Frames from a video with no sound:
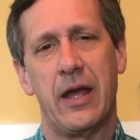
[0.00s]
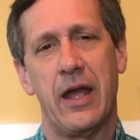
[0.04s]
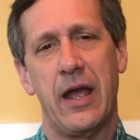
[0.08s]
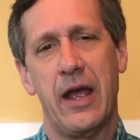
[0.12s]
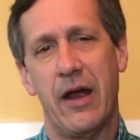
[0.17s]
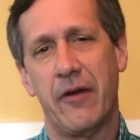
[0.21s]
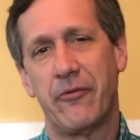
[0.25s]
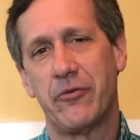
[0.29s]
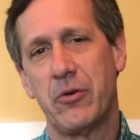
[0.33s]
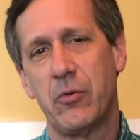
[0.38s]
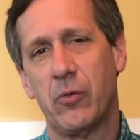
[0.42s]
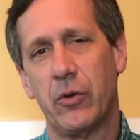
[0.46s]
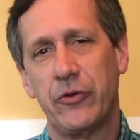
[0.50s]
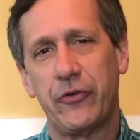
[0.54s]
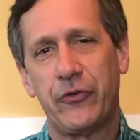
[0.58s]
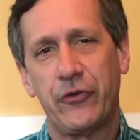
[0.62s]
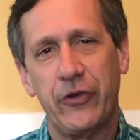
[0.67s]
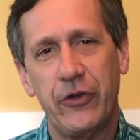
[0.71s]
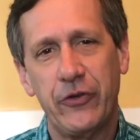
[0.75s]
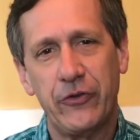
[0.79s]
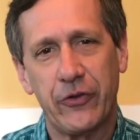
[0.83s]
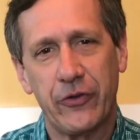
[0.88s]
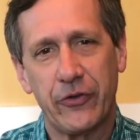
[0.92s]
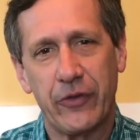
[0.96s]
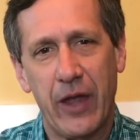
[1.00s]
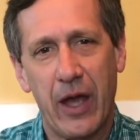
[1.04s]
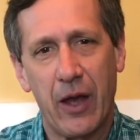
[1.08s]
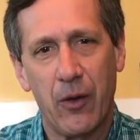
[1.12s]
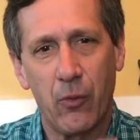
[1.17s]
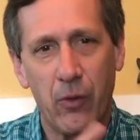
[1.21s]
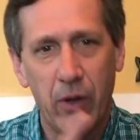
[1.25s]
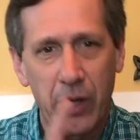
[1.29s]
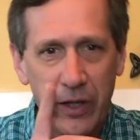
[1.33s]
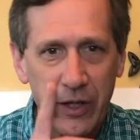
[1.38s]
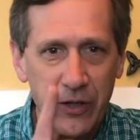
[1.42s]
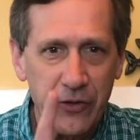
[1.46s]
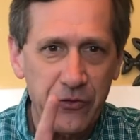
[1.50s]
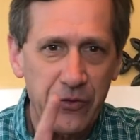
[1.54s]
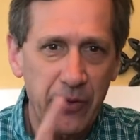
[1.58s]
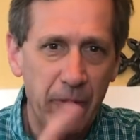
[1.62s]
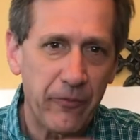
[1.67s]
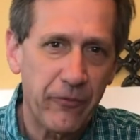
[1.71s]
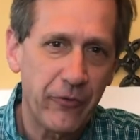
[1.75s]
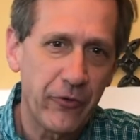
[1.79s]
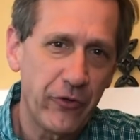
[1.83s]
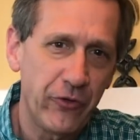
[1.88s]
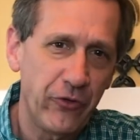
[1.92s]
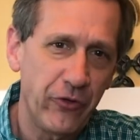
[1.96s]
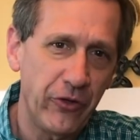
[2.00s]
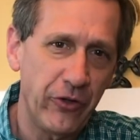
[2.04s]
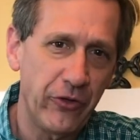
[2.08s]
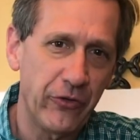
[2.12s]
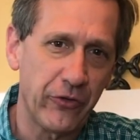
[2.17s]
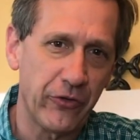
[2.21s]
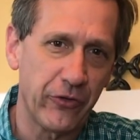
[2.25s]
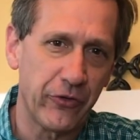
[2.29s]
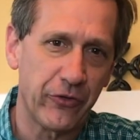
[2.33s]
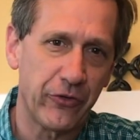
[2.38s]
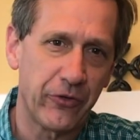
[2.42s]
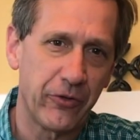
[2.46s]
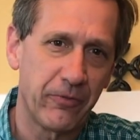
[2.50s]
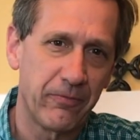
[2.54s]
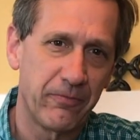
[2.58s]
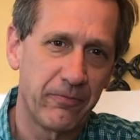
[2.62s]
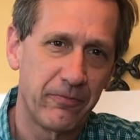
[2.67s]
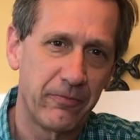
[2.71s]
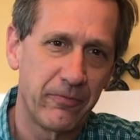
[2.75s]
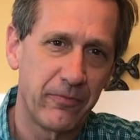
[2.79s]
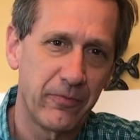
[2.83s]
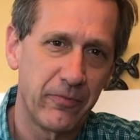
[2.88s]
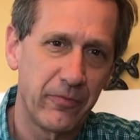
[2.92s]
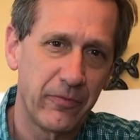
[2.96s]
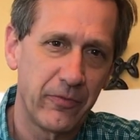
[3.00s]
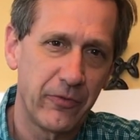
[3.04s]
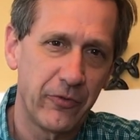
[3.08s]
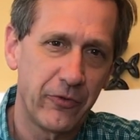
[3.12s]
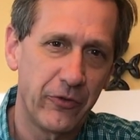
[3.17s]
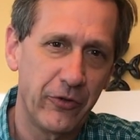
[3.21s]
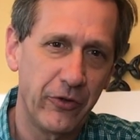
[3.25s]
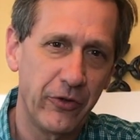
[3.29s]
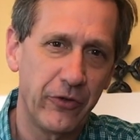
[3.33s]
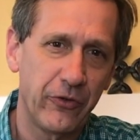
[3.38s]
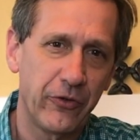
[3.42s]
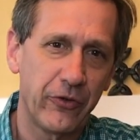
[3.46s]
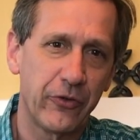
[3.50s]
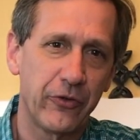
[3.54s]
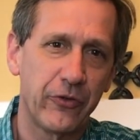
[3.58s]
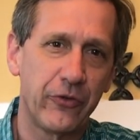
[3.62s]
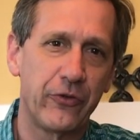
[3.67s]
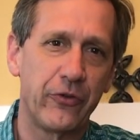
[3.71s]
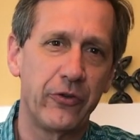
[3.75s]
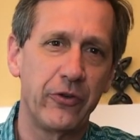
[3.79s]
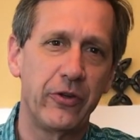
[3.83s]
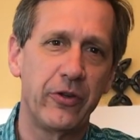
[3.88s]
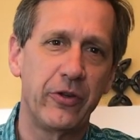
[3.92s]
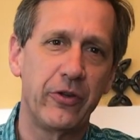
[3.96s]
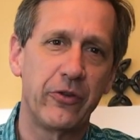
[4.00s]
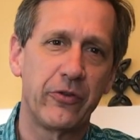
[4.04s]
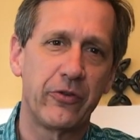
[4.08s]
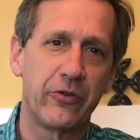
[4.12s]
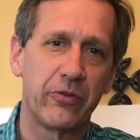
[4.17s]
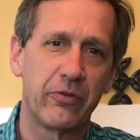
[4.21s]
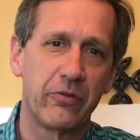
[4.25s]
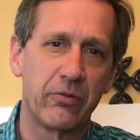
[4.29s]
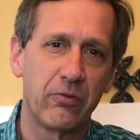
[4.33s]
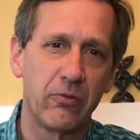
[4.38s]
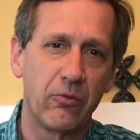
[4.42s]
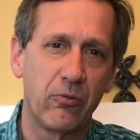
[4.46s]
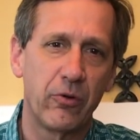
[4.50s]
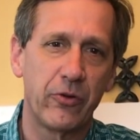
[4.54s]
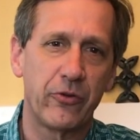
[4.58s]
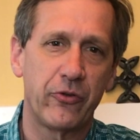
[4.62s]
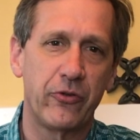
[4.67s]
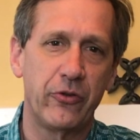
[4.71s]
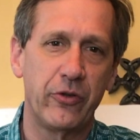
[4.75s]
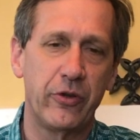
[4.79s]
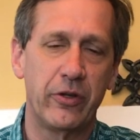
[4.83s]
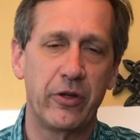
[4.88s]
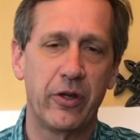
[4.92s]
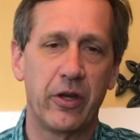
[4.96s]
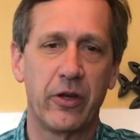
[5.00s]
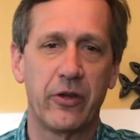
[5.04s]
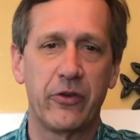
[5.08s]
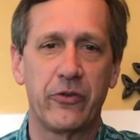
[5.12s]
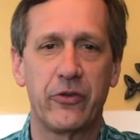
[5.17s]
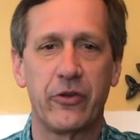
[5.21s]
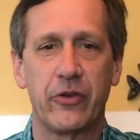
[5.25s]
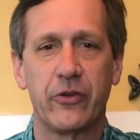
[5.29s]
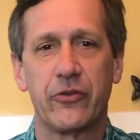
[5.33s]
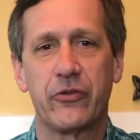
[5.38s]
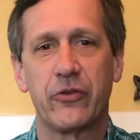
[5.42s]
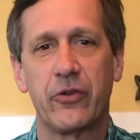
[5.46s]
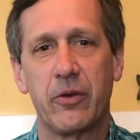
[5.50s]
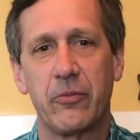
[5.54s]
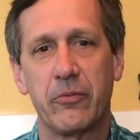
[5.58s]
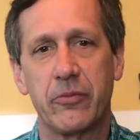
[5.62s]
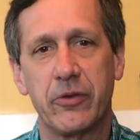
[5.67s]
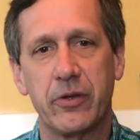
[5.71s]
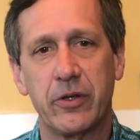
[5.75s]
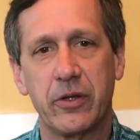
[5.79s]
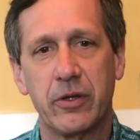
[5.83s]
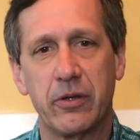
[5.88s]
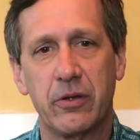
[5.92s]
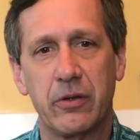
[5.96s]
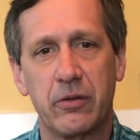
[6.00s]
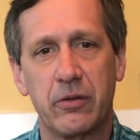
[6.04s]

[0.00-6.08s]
Everyone sees it that way except for Jesus. Jesus sees what she does as something, it